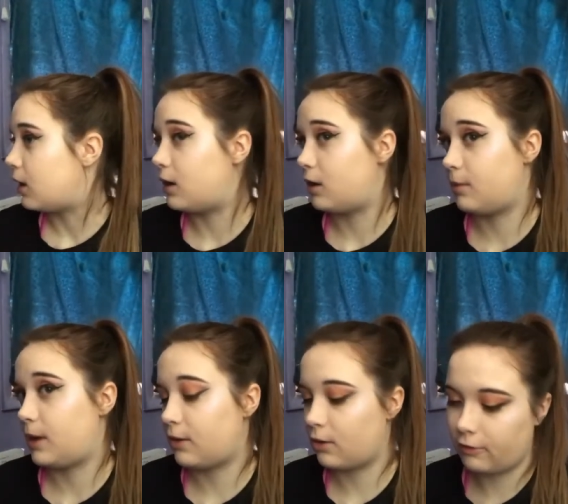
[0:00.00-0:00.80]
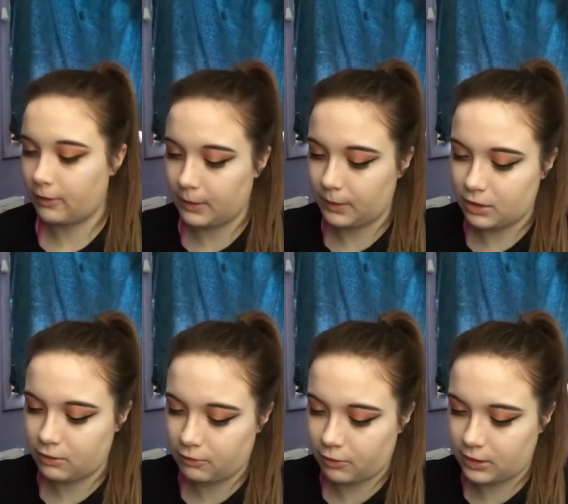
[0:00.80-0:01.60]
Um, I don't know if I'll be
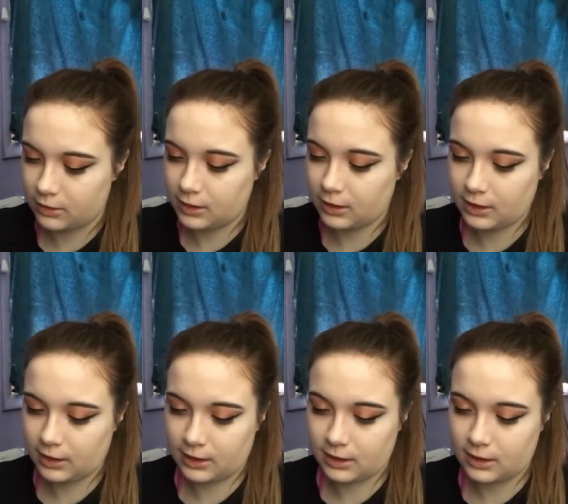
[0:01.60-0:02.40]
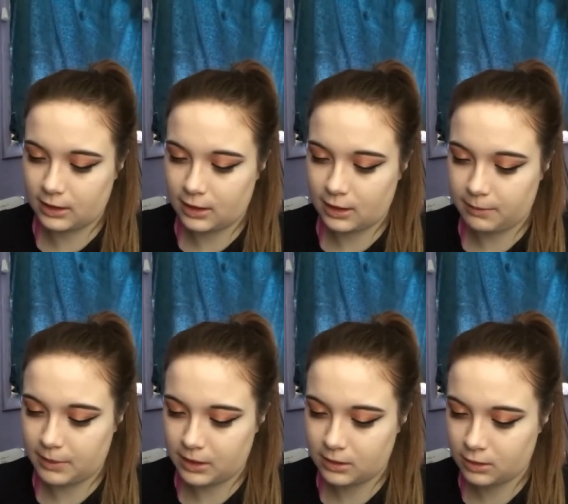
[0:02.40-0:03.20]
reaching for necessarily like on a day-to-day -day
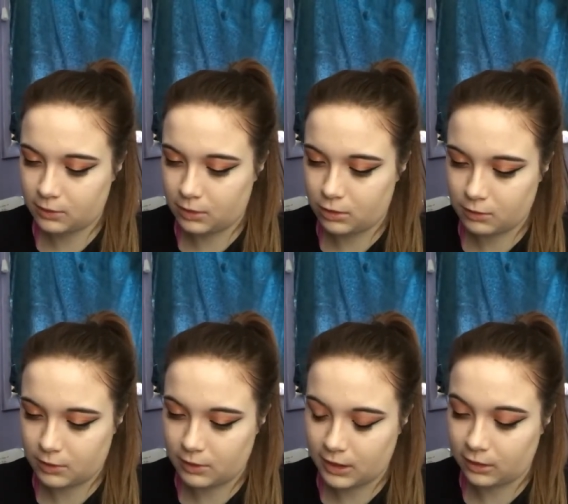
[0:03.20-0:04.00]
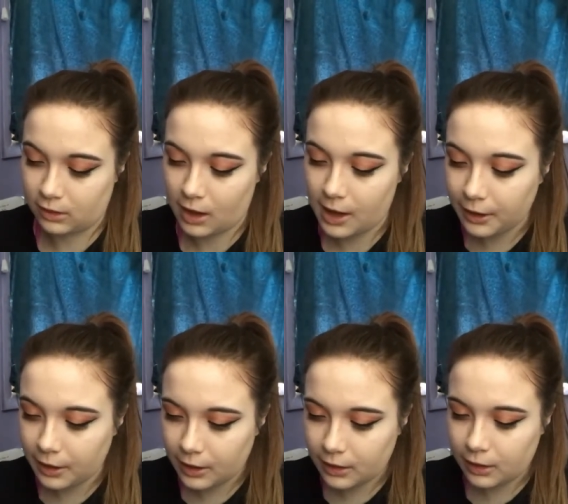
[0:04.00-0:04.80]
basis when you just want a regular
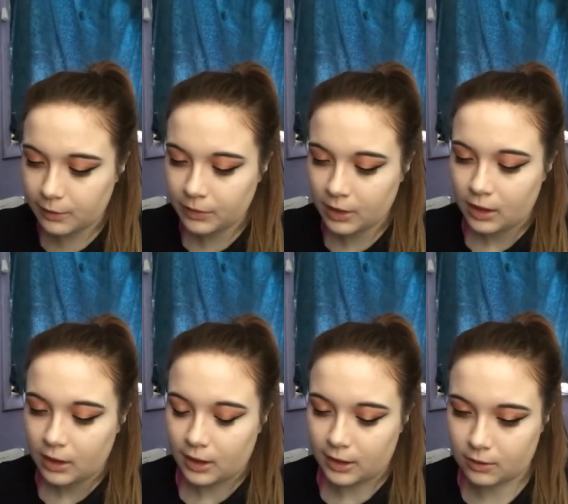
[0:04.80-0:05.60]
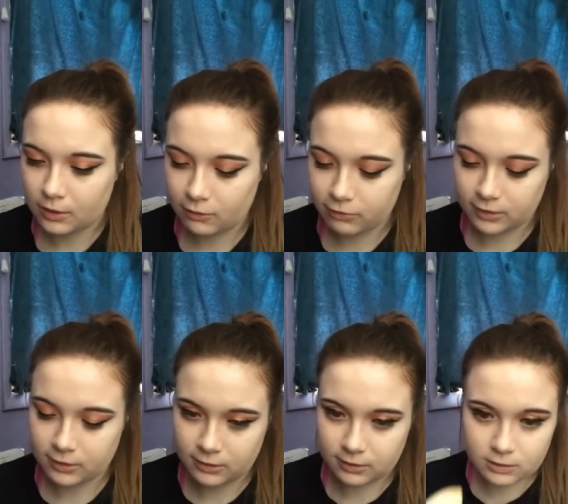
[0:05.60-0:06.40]
highlighter. I don't know if
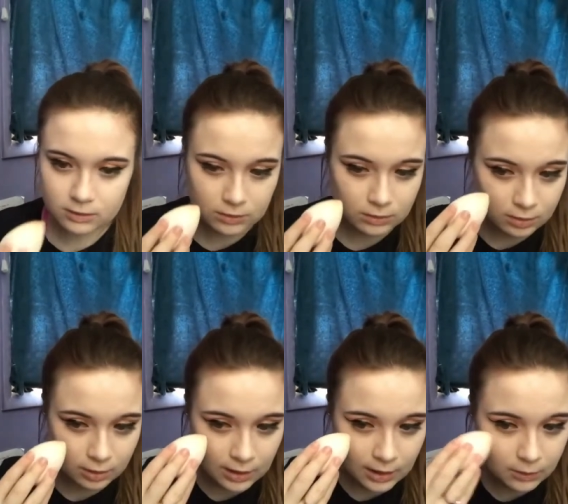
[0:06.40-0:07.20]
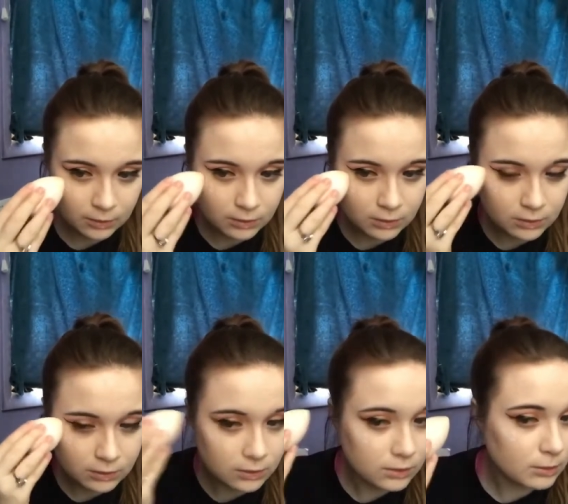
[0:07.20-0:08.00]
this is that
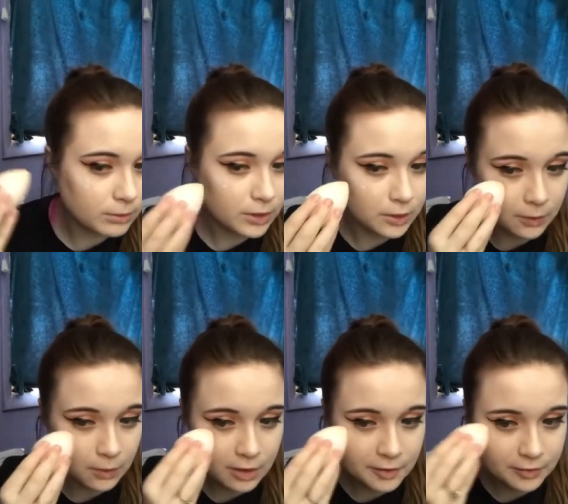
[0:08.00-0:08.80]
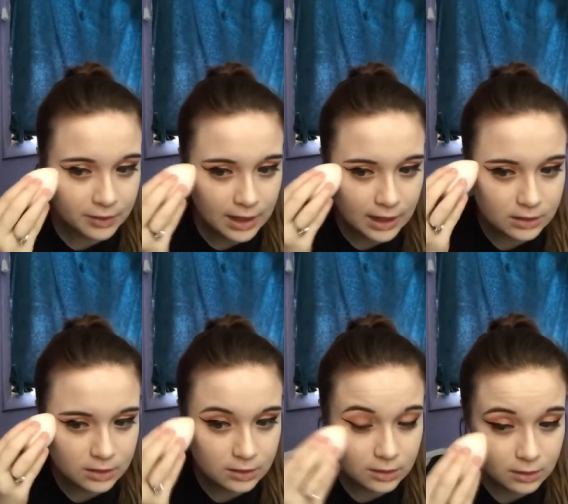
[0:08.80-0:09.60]
something you would want for that.